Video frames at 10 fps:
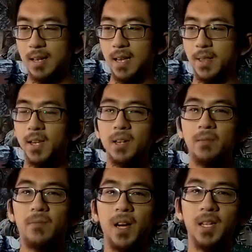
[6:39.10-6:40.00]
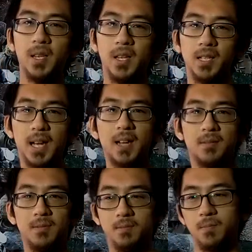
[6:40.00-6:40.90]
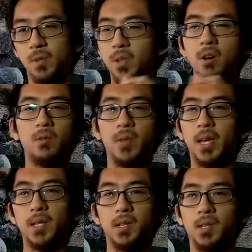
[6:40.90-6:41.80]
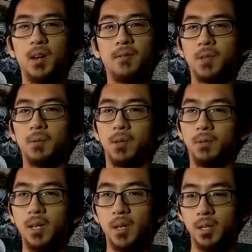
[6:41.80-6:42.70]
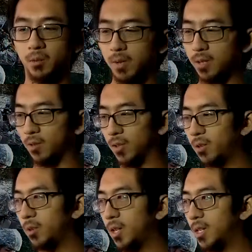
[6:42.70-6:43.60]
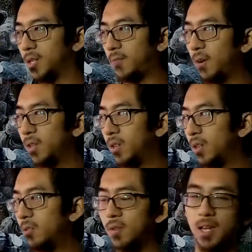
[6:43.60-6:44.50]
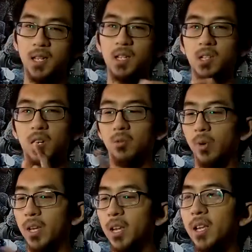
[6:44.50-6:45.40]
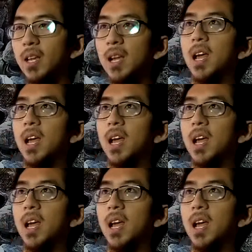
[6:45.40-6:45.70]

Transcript: And they ended up finding the exact note that this officer was reading. The director literally just found a note and just started reading it.